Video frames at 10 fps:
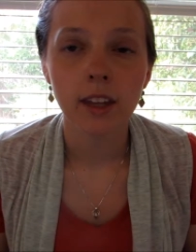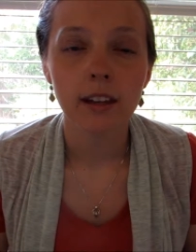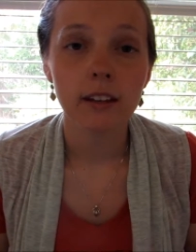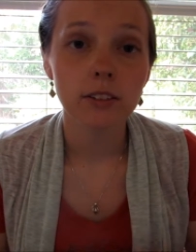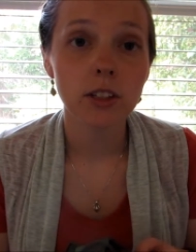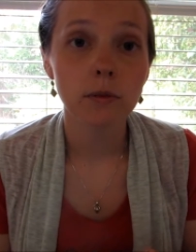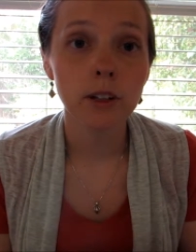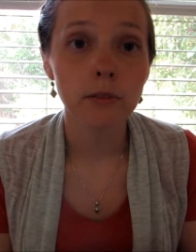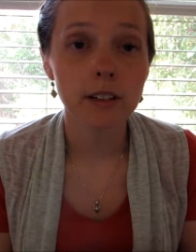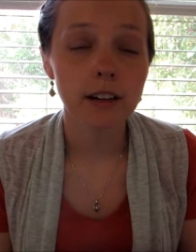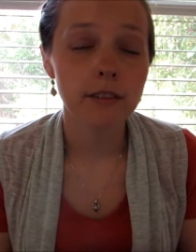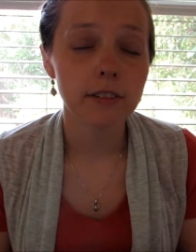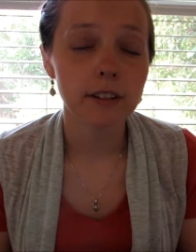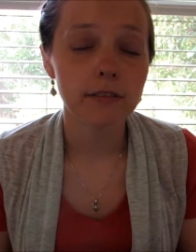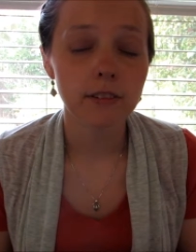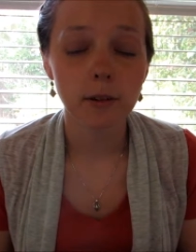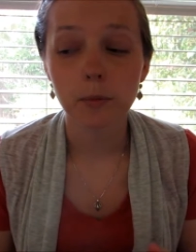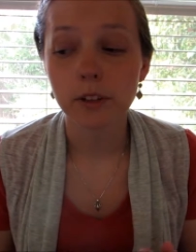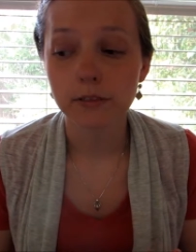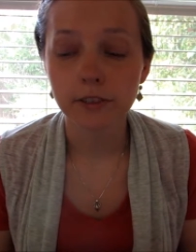And if she weren't recovering
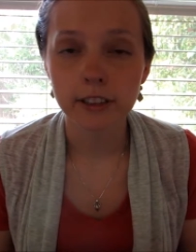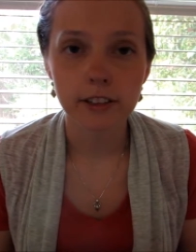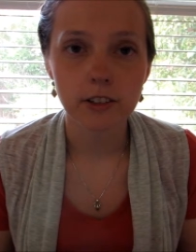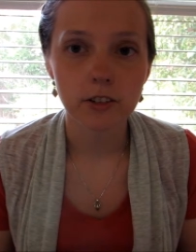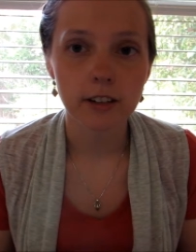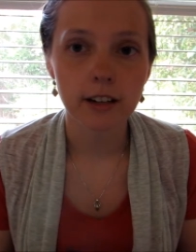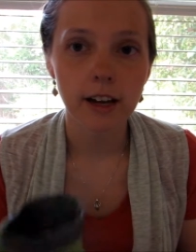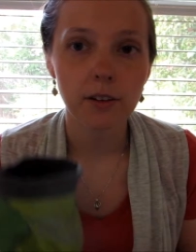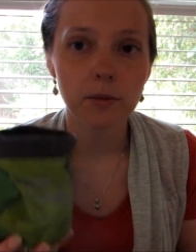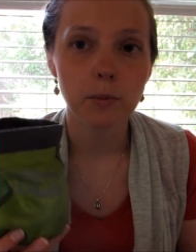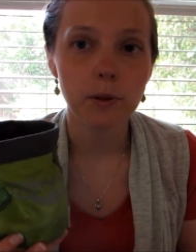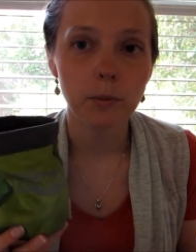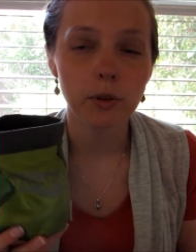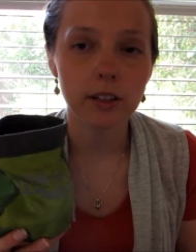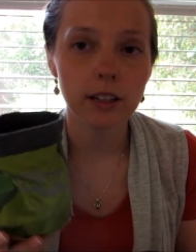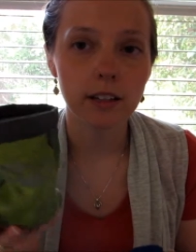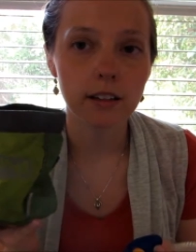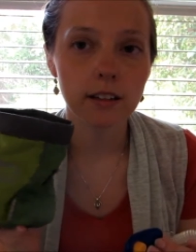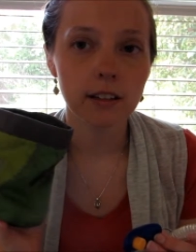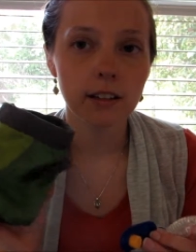from a foot injury, I would be bringing